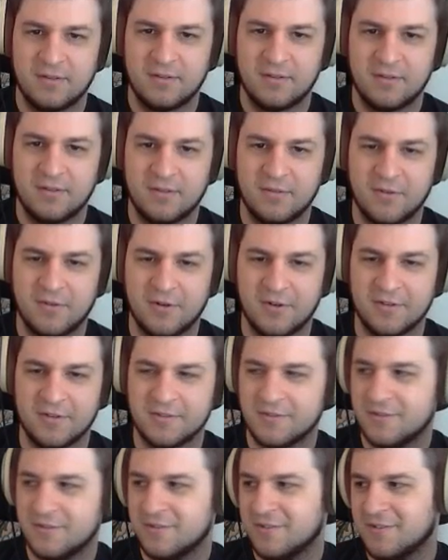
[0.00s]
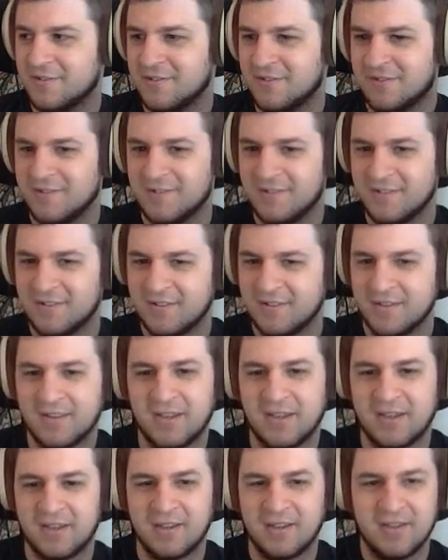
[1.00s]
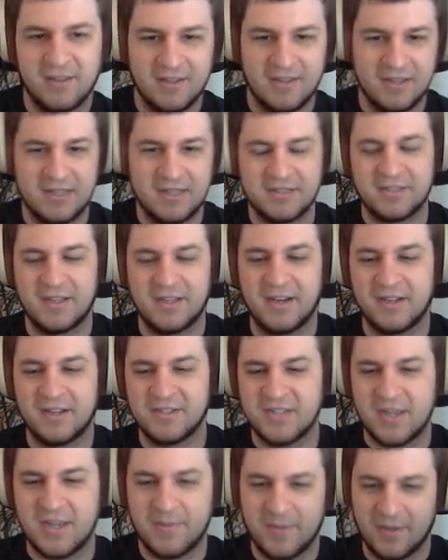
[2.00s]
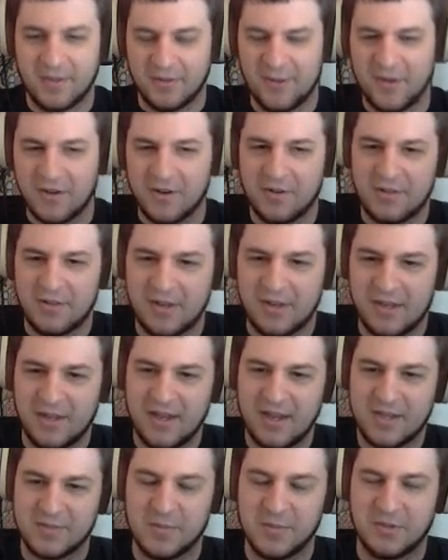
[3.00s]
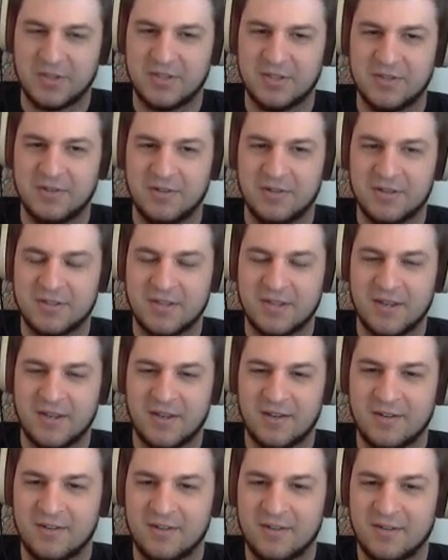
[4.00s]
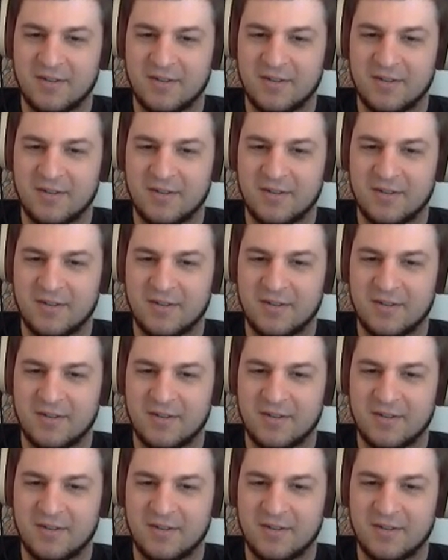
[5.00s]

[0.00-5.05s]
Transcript: Of course. Like, it's letting Zamiel know that he has multi-2 in his hand.